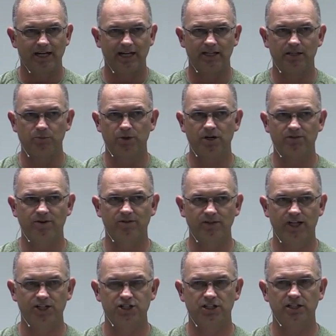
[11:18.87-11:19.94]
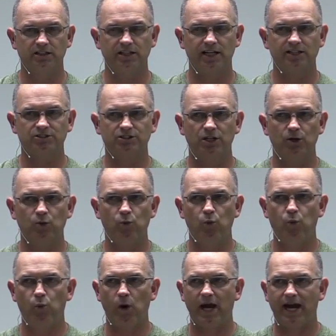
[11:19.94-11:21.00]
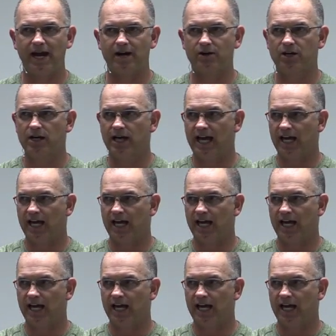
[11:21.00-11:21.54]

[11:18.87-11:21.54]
in the book of Revelation to let us know where